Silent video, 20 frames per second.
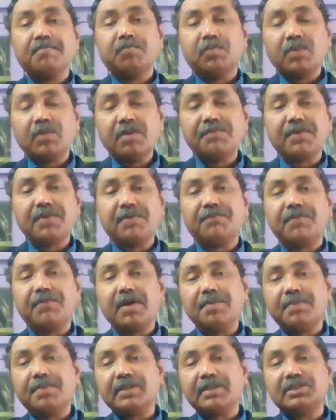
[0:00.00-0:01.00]
from
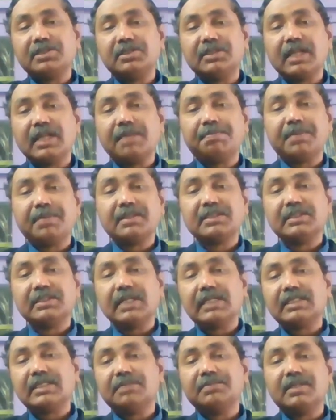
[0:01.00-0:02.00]
5% to 10% or
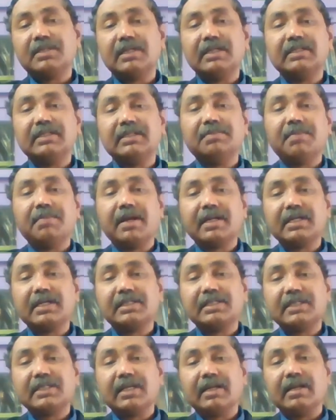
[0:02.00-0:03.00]
something like that market
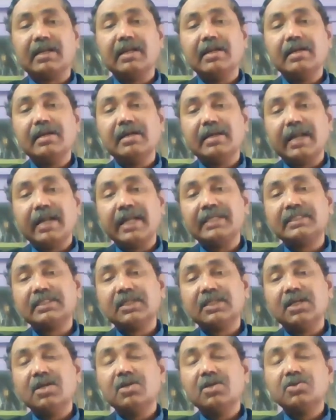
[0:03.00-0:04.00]
share, right?
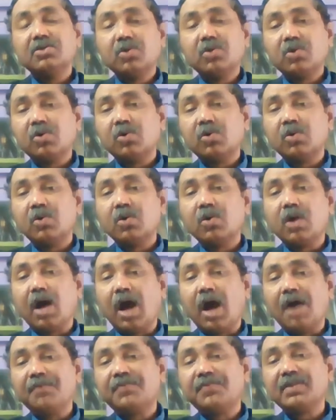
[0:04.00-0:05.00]
So
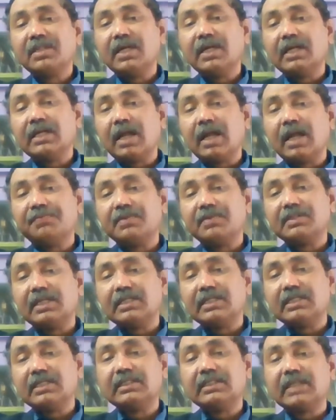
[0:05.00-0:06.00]
after that, after
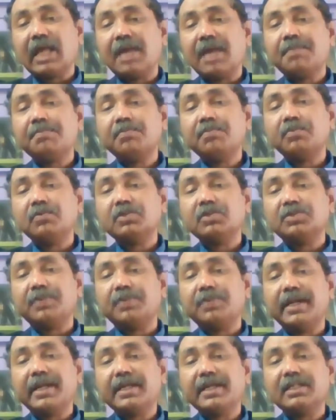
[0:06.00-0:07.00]
certain time
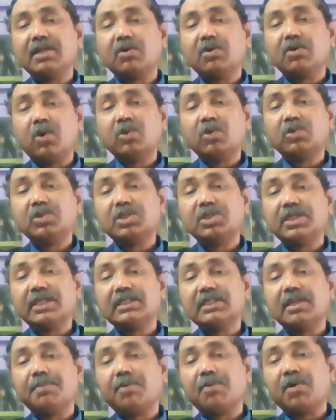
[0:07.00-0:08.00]
spending in the growth
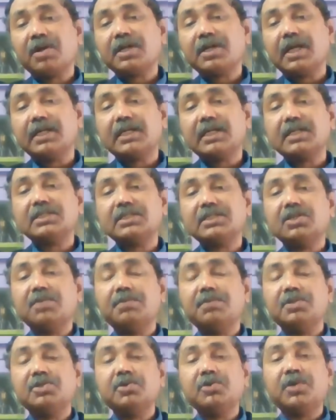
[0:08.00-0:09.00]
stage, the product enters
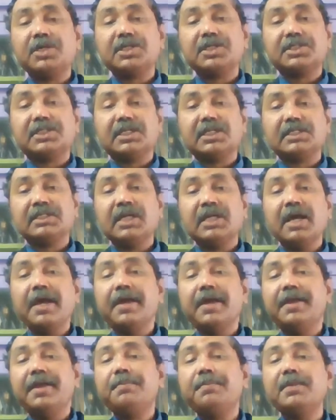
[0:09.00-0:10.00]
into maturity stage.
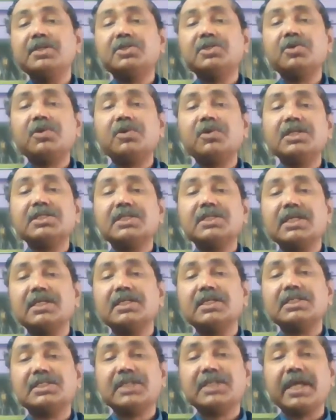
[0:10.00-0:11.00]
In maturity
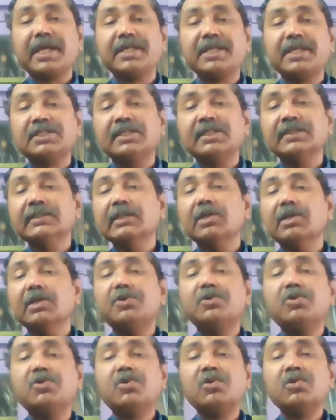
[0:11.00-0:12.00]
stage,
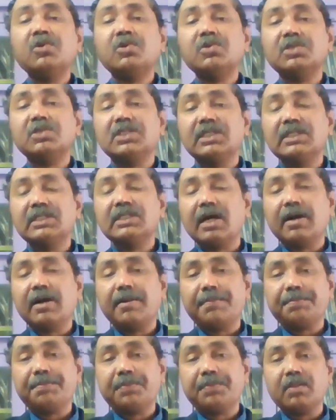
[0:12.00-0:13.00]
you don't see
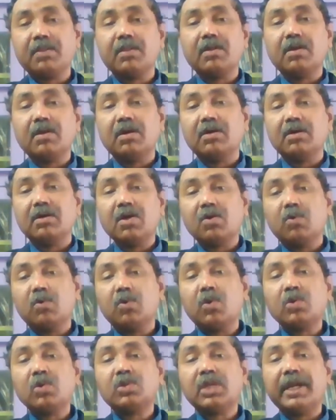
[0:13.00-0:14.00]
the
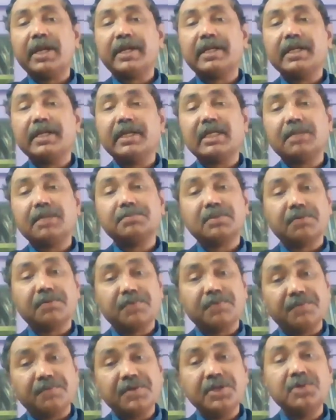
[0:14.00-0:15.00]
growth rate in terms of
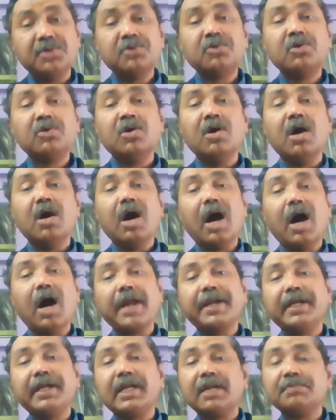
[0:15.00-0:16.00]
revenue
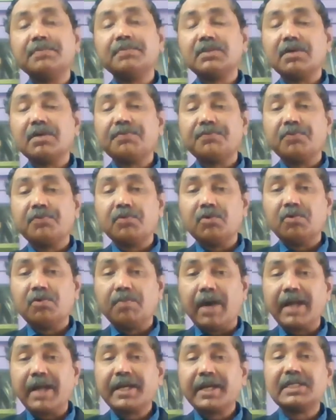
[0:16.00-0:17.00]
or in terms of
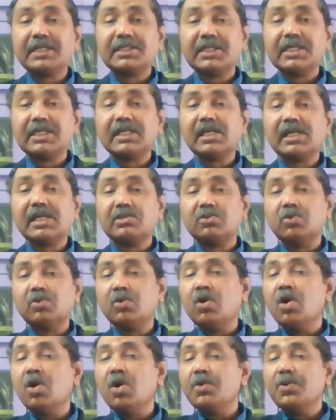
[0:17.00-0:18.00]
market share
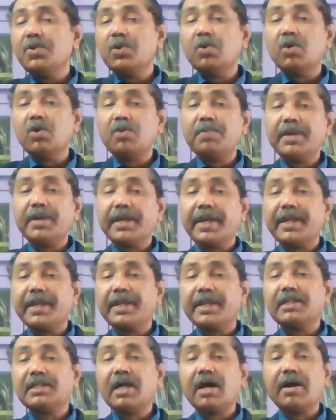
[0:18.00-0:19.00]
also you will be
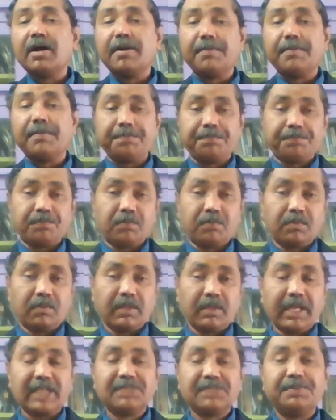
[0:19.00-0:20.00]
gaining
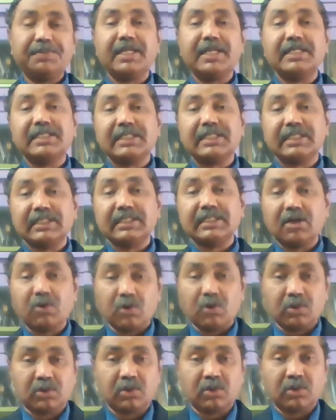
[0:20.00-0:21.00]
the experiencing the
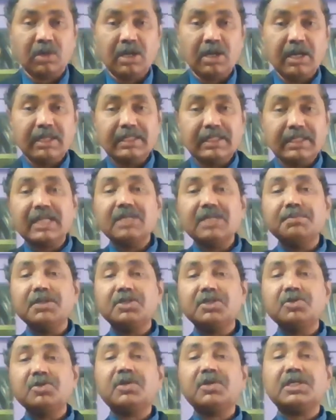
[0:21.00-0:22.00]
growth. That is
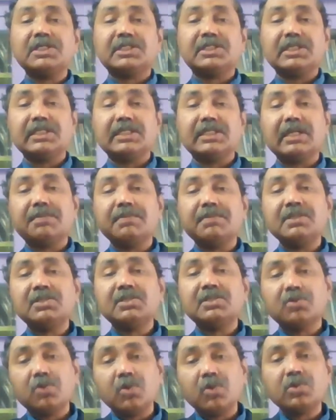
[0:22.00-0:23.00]
maturity stage. That
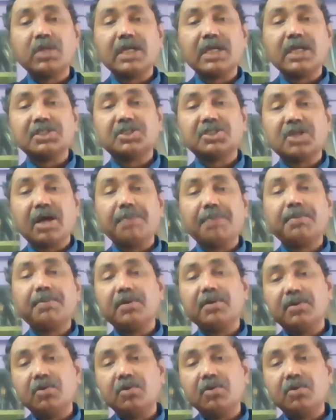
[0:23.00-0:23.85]
means the growth has stopped.